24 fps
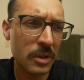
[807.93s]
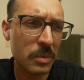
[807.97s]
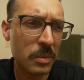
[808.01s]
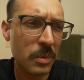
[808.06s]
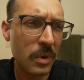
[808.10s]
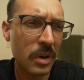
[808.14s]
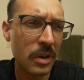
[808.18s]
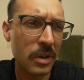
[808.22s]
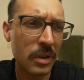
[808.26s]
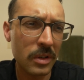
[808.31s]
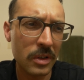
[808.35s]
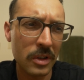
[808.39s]

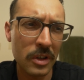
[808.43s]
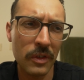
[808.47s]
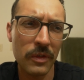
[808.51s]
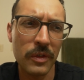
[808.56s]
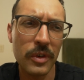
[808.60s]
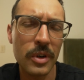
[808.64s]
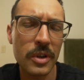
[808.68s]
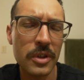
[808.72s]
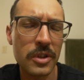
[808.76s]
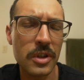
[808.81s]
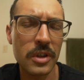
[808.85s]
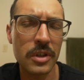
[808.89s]
Well, if
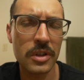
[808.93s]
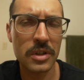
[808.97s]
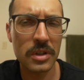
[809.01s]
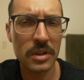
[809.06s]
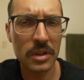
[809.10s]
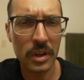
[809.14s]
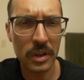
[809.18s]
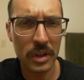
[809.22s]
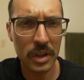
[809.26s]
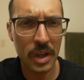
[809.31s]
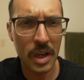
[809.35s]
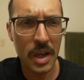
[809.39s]
you're just
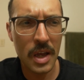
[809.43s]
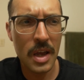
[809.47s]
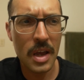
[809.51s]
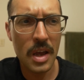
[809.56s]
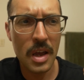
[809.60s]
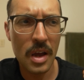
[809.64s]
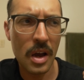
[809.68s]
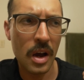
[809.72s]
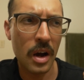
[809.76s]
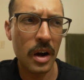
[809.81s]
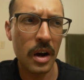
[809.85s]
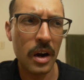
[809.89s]
like
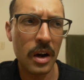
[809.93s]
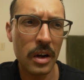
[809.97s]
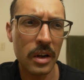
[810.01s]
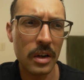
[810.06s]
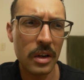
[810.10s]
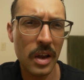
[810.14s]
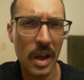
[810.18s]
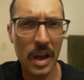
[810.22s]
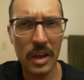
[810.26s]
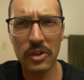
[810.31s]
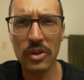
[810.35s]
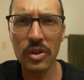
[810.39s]

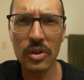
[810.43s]
at